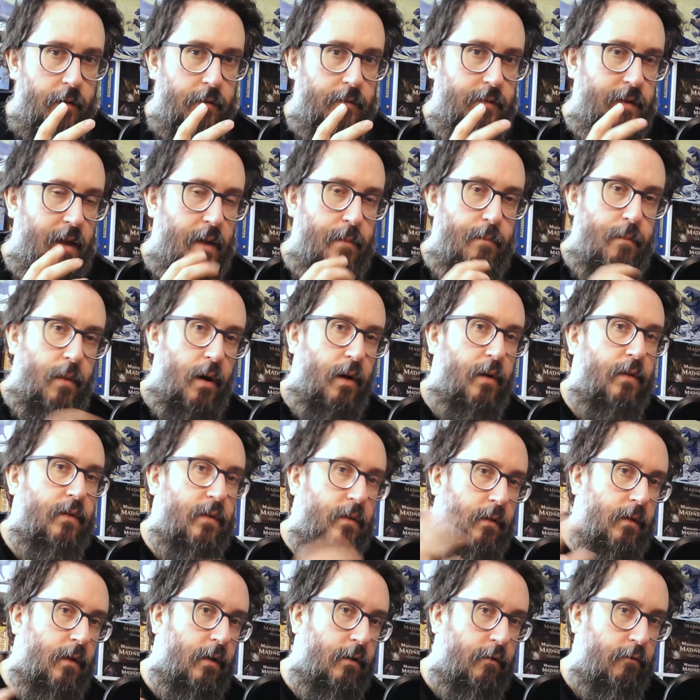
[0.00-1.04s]
say monks
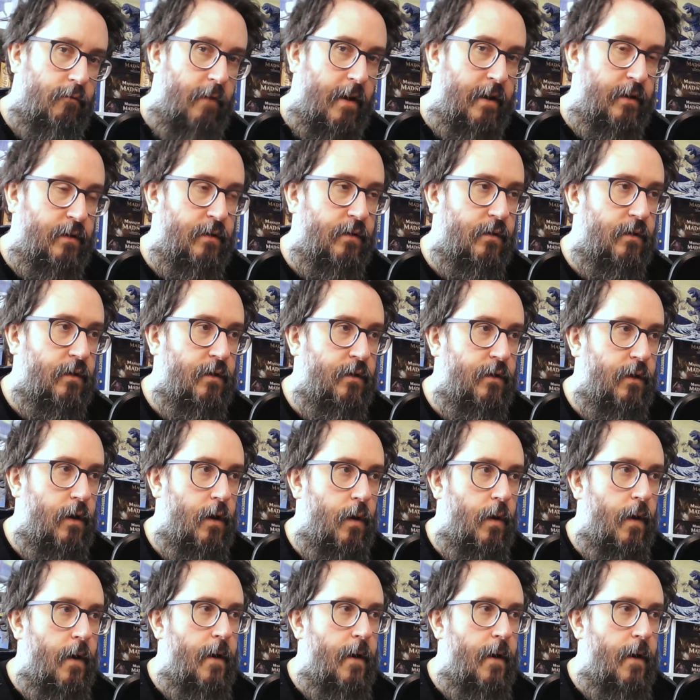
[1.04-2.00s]
and rangers can do